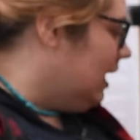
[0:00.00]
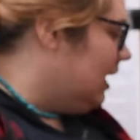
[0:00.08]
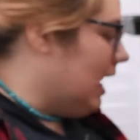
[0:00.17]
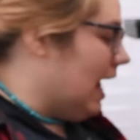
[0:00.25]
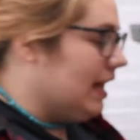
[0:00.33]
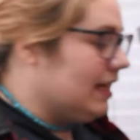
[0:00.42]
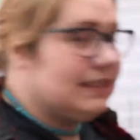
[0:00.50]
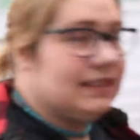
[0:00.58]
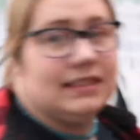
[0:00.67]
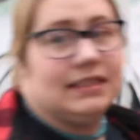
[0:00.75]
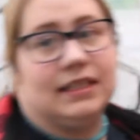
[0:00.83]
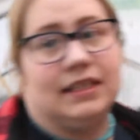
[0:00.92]

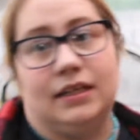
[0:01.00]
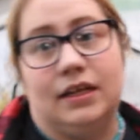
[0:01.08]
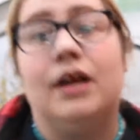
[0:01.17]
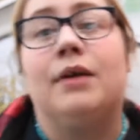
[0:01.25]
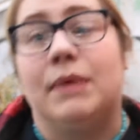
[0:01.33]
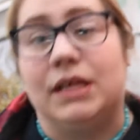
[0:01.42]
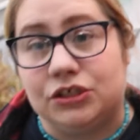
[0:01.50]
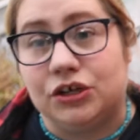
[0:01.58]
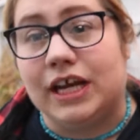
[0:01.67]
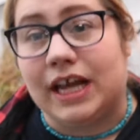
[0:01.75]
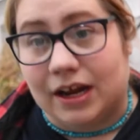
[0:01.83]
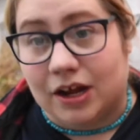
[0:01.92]
Next, make
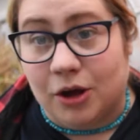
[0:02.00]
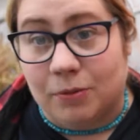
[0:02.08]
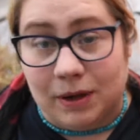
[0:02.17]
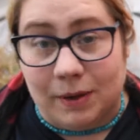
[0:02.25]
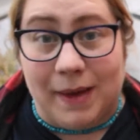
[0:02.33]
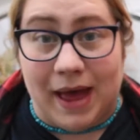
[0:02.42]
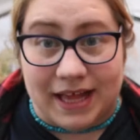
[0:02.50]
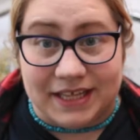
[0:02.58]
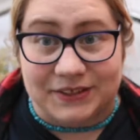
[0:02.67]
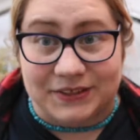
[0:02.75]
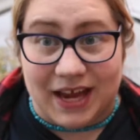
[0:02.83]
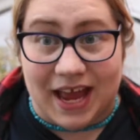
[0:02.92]
sure you get a couple of
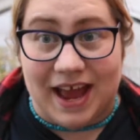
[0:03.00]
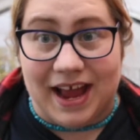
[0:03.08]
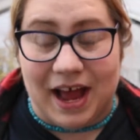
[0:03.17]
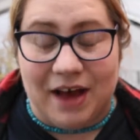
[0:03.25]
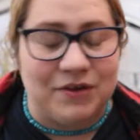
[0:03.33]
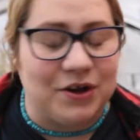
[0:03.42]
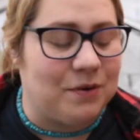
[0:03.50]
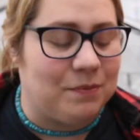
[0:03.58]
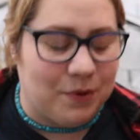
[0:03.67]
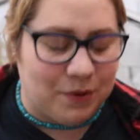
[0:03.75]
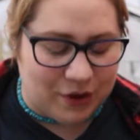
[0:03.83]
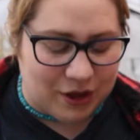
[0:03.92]
pens, okay? Have a
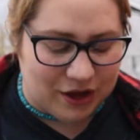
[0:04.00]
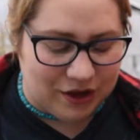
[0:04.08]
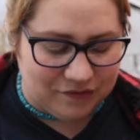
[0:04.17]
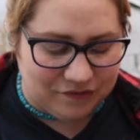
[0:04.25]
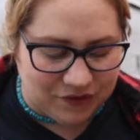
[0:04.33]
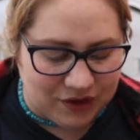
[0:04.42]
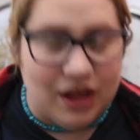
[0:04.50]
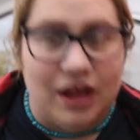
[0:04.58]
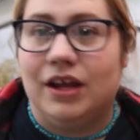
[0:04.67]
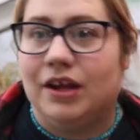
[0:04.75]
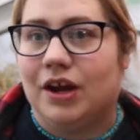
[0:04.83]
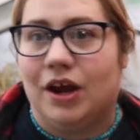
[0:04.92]
couple of,
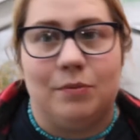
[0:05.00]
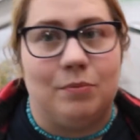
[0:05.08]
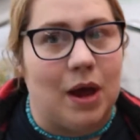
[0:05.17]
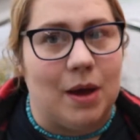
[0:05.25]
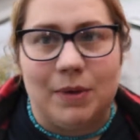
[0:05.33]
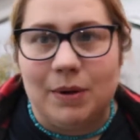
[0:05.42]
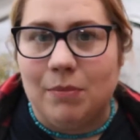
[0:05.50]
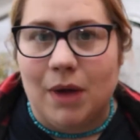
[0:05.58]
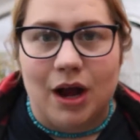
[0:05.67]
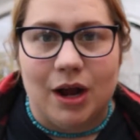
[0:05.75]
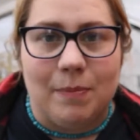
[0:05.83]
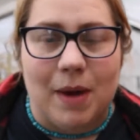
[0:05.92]
permanent
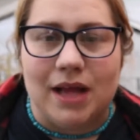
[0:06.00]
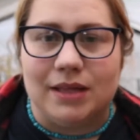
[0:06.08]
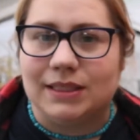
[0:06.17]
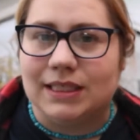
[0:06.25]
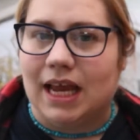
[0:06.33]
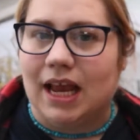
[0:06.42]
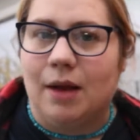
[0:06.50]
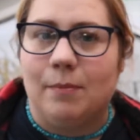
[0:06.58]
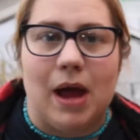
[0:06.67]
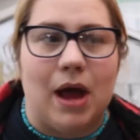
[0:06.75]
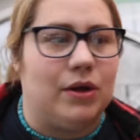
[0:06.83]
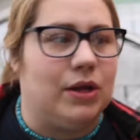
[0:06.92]
marker pens kicking
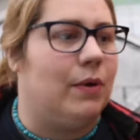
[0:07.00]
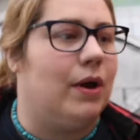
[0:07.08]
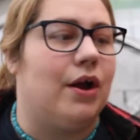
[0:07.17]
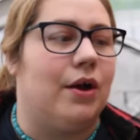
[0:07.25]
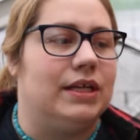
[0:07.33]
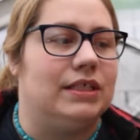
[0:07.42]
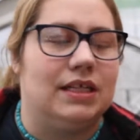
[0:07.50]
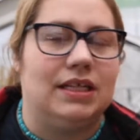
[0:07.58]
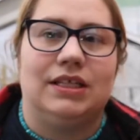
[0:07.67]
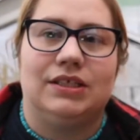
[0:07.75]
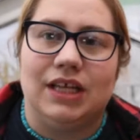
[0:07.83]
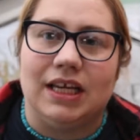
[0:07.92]
about. You are going to
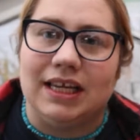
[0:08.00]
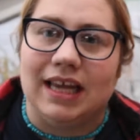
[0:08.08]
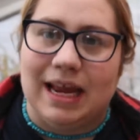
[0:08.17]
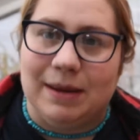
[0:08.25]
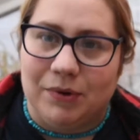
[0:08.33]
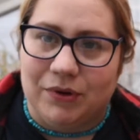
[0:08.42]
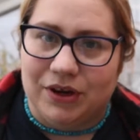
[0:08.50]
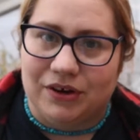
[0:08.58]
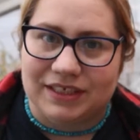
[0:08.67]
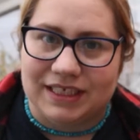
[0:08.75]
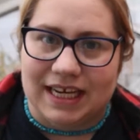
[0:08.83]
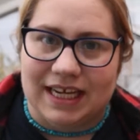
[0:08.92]
need to label
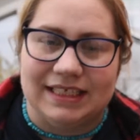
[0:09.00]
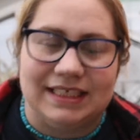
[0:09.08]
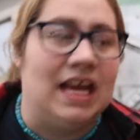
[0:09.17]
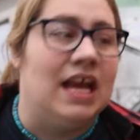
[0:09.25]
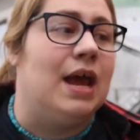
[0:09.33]
your seeds,